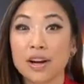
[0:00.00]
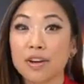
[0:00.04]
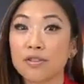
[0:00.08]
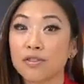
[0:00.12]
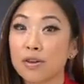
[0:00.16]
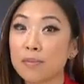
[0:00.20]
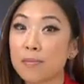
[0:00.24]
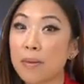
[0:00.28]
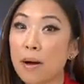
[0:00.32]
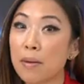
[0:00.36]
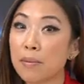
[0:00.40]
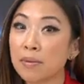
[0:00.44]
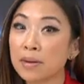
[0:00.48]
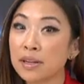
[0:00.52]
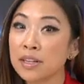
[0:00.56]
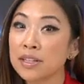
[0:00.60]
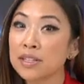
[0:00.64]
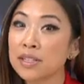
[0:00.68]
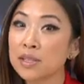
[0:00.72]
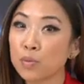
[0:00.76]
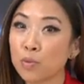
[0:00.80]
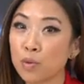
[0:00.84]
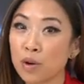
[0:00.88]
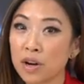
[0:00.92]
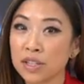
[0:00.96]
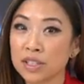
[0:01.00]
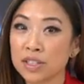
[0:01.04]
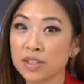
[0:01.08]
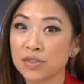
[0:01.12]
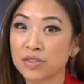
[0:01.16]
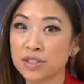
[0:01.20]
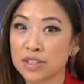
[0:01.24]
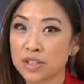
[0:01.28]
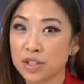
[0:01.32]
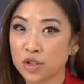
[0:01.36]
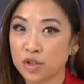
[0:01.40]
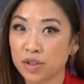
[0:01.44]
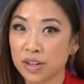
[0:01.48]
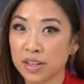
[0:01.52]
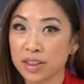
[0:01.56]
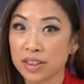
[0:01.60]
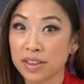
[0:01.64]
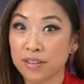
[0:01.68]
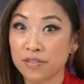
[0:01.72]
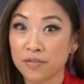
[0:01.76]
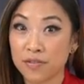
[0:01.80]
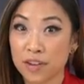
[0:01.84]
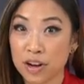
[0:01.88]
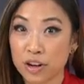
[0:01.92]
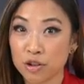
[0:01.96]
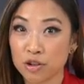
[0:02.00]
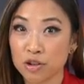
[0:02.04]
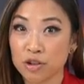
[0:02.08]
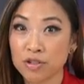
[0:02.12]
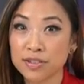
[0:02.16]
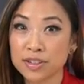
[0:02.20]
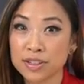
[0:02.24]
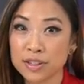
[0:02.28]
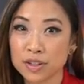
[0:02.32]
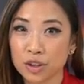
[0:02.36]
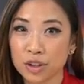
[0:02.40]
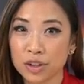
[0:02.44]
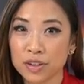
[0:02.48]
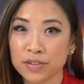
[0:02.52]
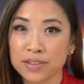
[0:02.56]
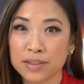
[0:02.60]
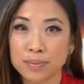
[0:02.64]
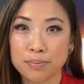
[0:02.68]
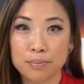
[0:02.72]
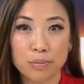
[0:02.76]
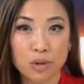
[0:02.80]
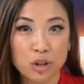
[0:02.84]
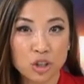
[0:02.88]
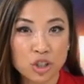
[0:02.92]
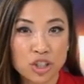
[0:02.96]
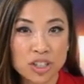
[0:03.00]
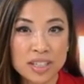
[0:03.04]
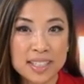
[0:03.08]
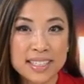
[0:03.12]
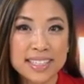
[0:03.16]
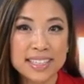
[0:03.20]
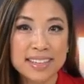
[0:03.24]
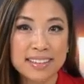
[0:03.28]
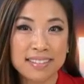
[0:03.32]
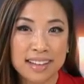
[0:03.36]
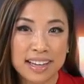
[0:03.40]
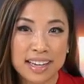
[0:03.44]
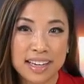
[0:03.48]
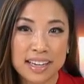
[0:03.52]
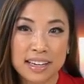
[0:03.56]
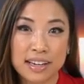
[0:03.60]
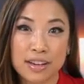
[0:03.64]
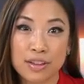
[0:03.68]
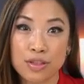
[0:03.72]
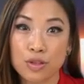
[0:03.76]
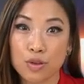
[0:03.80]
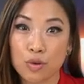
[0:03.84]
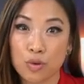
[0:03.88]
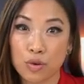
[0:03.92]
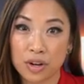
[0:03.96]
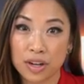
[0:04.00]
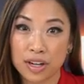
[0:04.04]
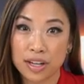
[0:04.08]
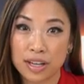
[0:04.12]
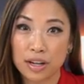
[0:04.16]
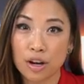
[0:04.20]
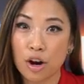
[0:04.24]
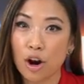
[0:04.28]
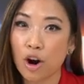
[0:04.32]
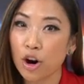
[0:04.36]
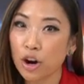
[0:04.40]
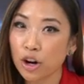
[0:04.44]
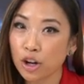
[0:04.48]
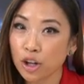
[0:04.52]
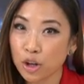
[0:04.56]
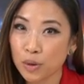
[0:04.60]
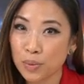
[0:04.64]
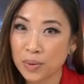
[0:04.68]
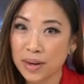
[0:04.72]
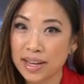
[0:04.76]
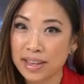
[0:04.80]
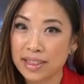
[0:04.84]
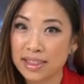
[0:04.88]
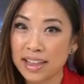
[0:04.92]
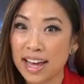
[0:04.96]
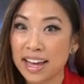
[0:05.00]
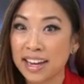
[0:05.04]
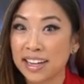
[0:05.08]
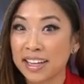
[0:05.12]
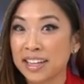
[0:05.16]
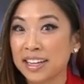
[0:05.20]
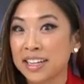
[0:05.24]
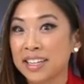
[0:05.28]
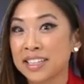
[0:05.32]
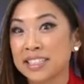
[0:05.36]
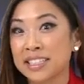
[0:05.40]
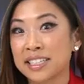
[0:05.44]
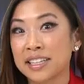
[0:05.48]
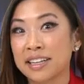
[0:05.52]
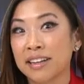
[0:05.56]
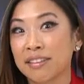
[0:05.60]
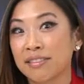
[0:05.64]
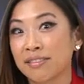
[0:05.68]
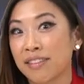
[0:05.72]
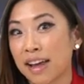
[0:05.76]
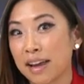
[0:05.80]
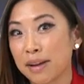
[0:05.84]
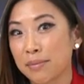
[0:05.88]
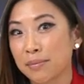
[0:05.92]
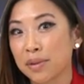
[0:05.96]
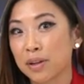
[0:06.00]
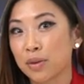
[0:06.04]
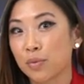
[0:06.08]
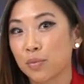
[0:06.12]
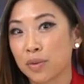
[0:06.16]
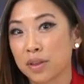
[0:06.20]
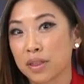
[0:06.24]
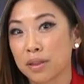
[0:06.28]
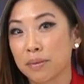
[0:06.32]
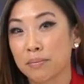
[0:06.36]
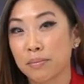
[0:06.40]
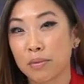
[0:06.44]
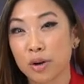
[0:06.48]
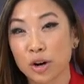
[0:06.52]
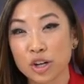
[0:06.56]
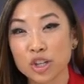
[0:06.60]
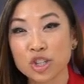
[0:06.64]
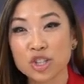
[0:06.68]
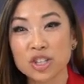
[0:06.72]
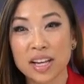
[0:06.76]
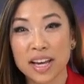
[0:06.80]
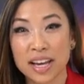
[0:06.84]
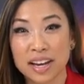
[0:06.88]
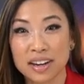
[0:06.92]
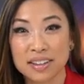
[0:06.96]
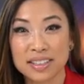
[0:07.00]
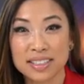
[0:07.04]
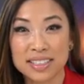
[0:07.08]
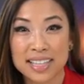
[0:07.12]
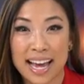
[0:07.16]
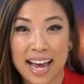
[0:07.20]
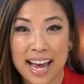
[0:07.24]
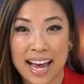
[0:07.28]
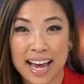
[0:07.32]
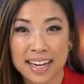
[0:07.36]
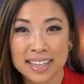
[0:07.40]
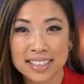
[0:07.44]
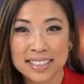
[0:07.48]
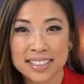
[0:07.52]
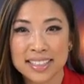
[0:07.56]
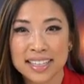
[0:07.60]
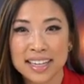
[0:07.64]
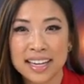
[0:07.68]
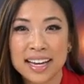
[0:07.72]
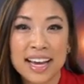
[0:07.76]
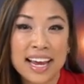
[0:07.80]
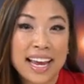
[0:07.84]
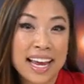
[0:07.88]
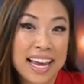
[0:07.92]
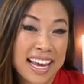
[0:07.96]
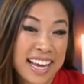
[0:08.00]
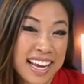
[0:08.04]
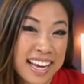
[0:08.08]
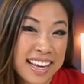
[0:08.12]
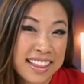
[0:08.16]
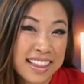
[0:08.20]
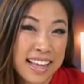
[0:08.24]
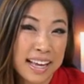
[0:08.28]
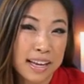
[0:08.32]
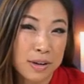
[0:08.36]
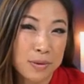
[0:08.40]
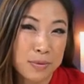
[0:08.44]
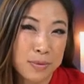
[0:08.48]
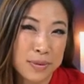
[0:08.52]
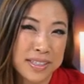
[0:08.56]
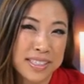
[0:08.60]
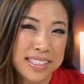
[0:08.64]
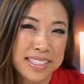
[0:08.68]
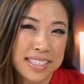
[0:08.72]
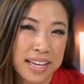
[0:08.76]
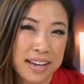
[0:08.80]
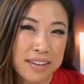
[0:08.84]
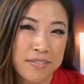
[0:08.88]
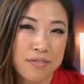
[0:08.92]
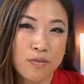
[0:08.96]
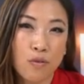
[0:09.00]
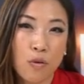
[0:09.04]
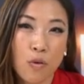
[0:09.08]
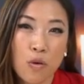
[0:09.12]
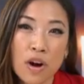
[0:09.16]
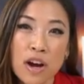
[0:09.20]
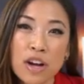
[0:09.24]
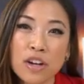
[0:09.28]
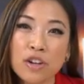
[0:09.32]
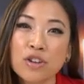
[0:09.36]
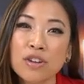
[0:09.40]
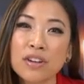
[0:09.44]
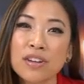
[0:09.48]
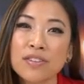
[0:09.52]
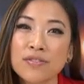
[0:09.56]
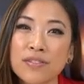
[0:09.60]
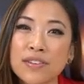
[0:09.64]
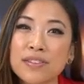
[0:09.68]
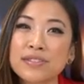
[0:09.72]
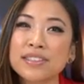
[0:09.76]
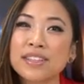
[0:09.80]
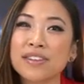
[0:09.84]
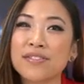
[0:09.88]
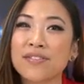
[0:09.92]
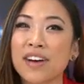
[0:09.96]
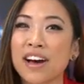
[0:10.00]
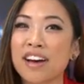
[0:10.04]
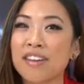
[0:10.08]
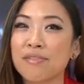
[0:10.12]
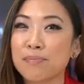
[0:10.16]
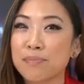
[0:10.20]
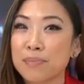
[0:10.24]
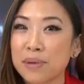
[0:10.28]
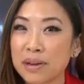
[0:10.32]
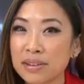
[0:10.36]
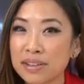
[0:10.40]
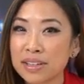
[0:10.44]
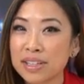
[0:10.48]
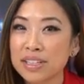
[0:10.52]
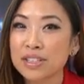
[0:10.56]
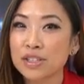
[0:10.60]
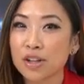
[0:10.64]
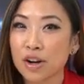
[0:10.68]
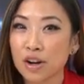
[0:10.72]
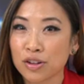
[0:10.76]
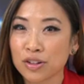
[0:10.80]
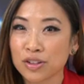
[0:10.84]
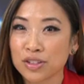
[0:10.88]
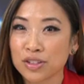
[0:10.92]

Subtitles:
Republicans want to restrict the Federal Reserve's emergency lending authority, arguing that it is in alignment with the March CARES Act and that it would save $455 billion